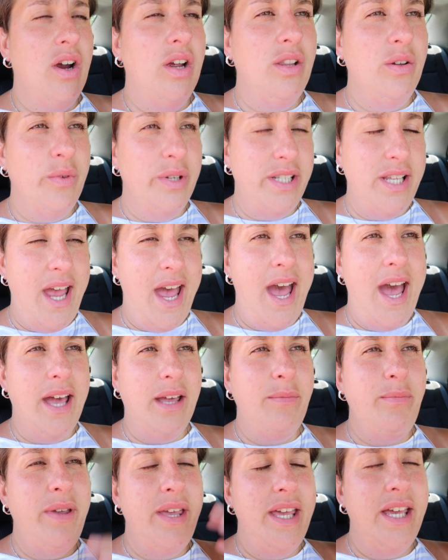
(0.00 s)
ArLo went to
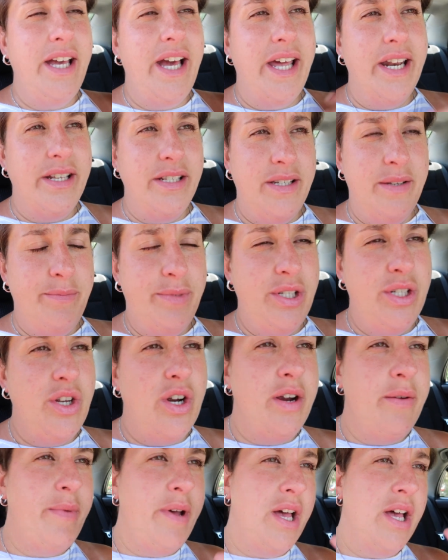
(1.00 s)
Acme, got us some
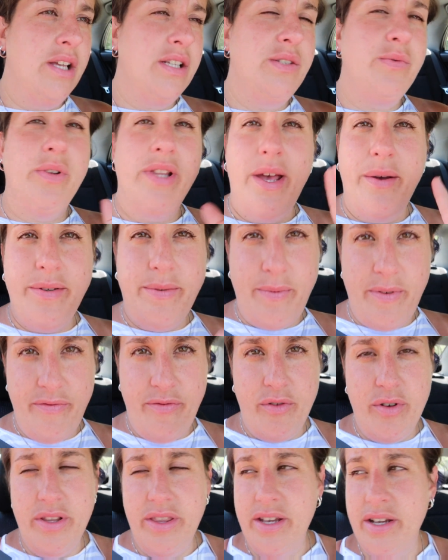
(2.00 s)
Starbucks. Well, that was
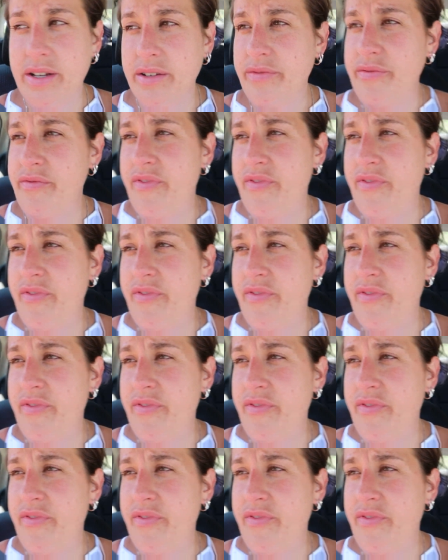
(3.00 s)
before the